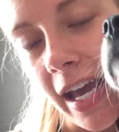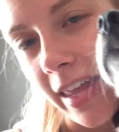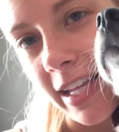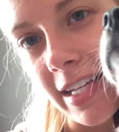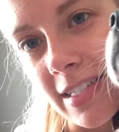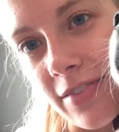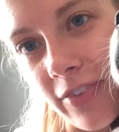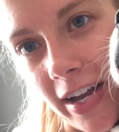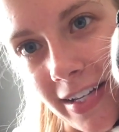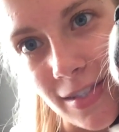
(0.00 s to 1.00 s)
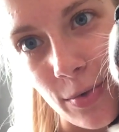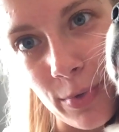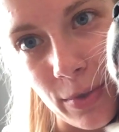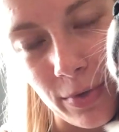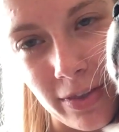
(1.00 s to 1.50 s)
and then I did some finance
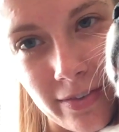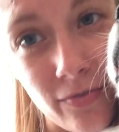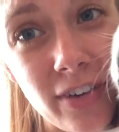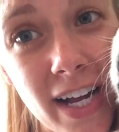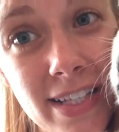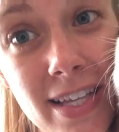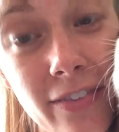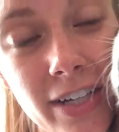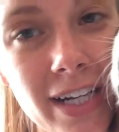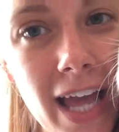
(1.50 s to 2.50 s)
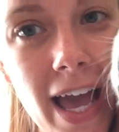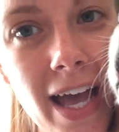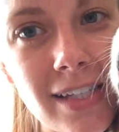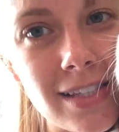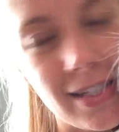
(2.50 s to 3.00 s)
homework with some friends after
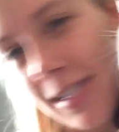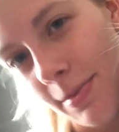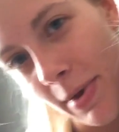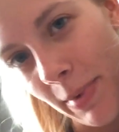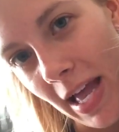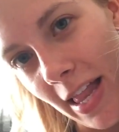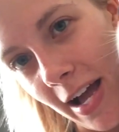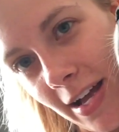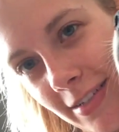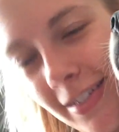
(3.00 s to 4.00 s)
class. This is my Bella.